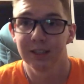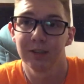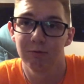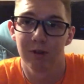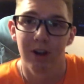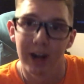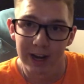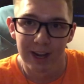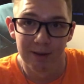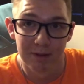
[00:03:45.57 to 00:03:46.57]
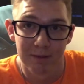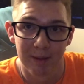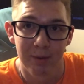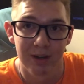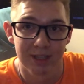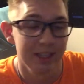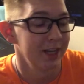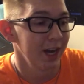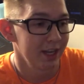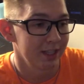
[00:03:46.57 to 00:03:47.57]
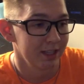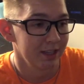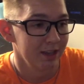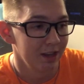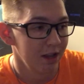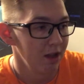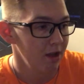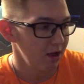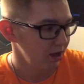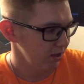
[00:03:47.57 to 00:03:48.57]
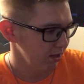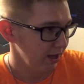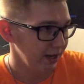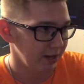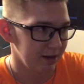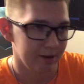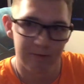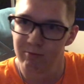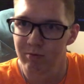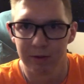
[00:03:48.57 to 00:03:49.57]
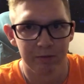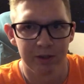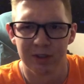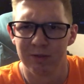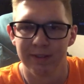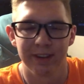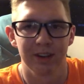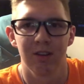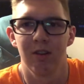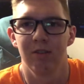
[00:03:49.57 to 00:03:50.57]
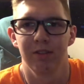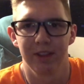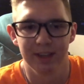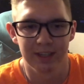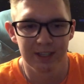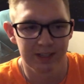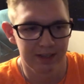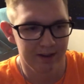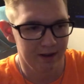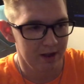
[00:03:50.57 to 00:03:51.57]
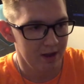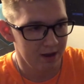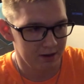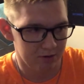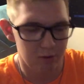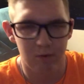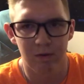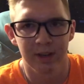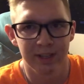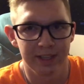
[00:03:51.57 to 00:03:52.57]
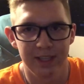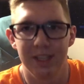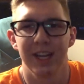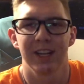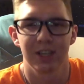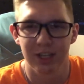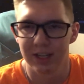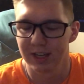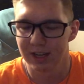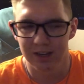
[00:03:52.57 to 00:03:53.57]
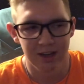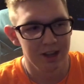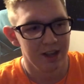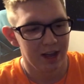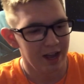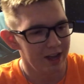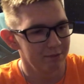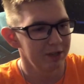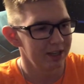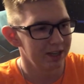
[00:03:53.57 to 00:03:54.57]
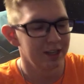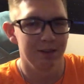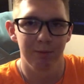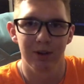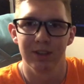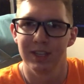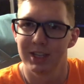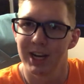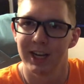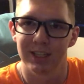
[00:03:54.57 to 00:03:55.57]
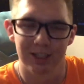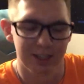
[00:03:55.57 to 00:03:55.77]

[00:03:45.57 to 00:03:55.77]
is where I am with my Percy Jackson. Like, what would you even call this? Addiction? I'm addicted to Percy Jackson,